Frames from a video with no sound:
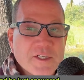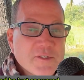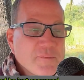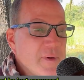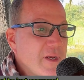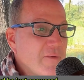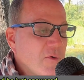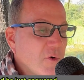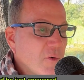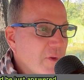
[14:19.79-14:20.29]

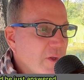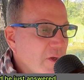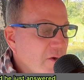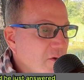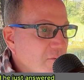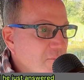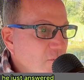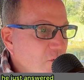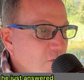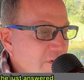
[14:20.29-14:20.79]
me of a really
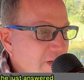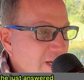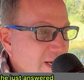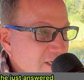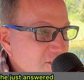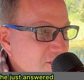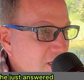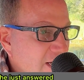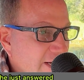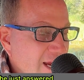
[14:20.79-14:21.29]
good movie I
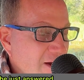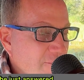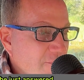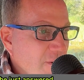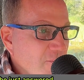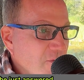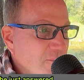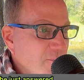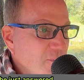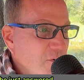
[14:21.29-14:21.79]
saw. I can't
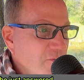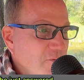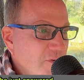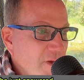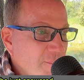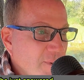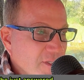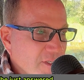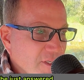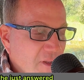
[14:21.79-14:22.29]
remember the
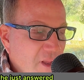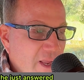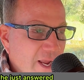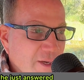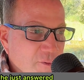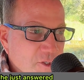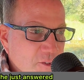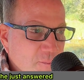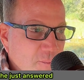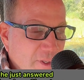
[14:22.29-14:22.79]
movie, but the
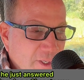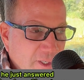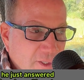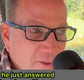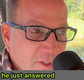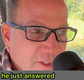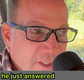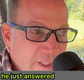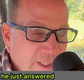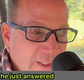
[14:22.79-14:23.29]
line was pretty
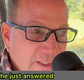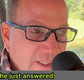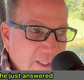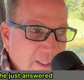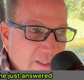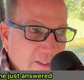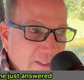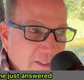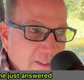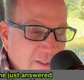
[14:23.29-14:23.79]
good.
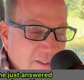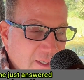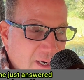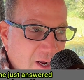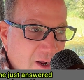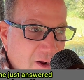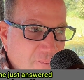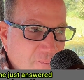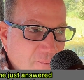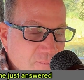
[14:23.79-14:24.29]

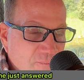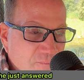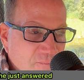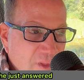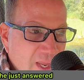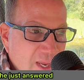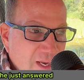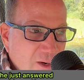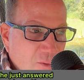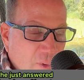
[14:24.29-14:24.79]
The
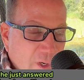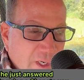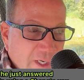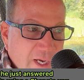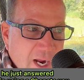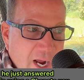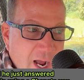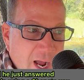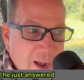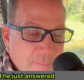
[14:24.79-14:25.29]
one
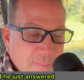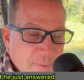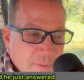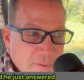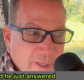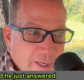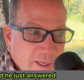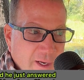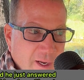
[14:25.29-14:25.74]
cop, the